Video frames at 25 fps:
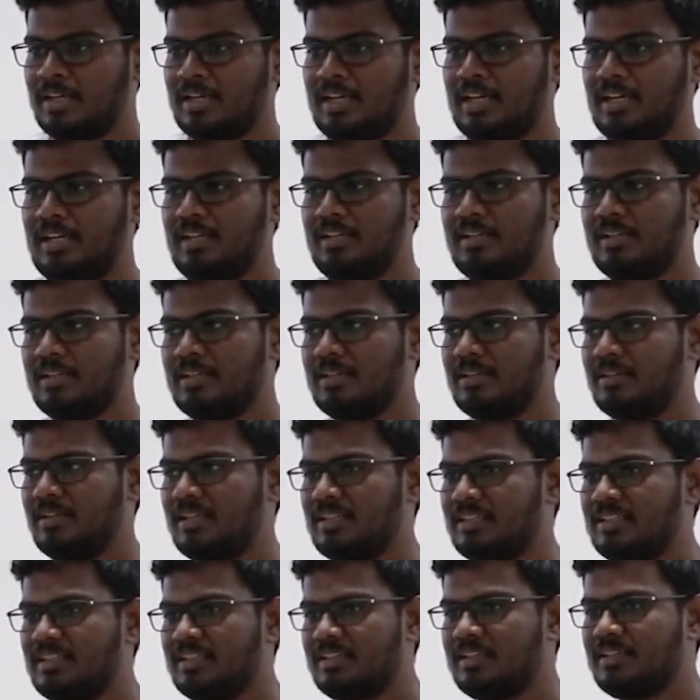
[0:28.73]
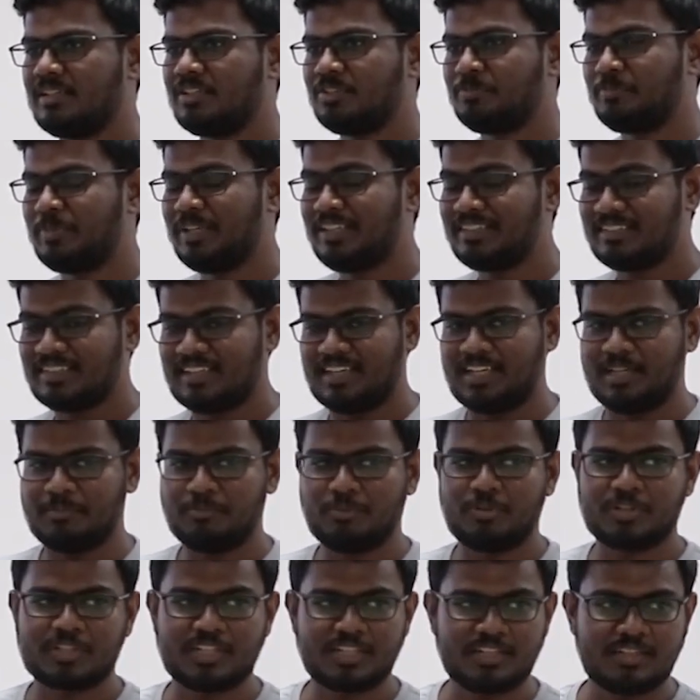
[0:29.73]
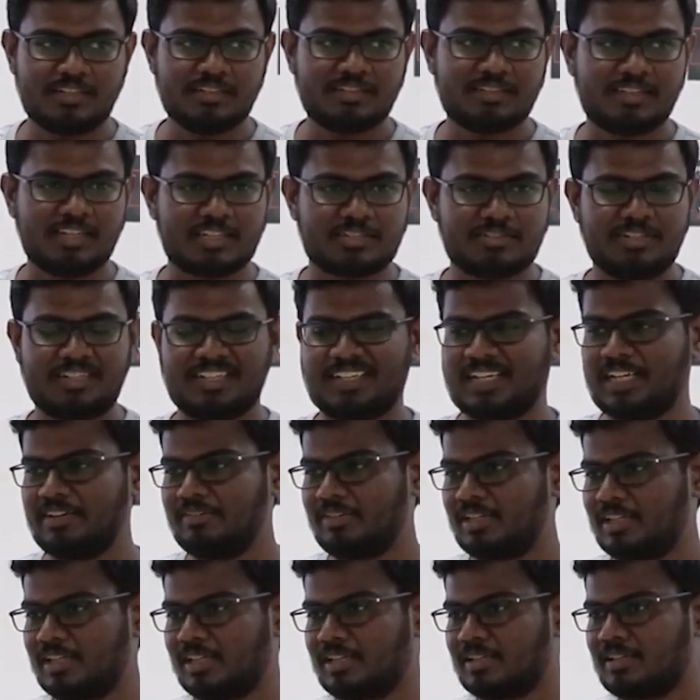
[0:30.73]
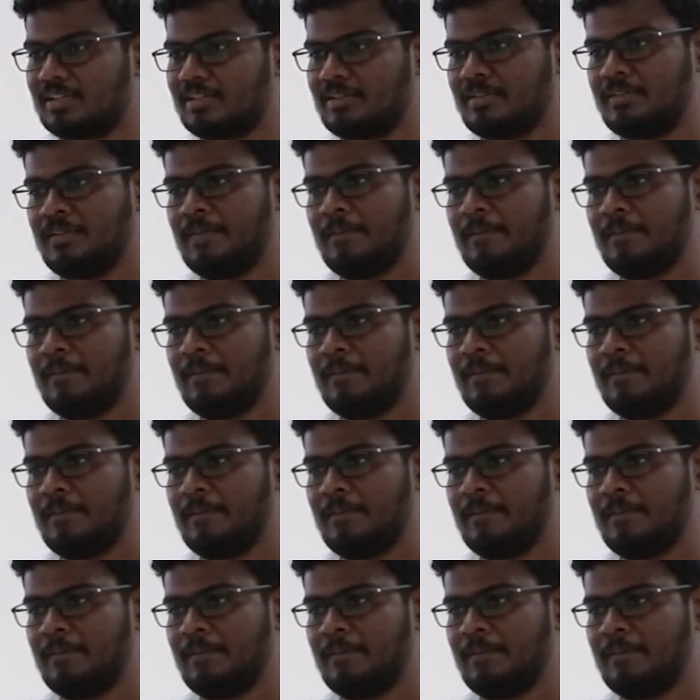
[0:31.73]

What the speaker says: and the space I'm working in is actually travel tech.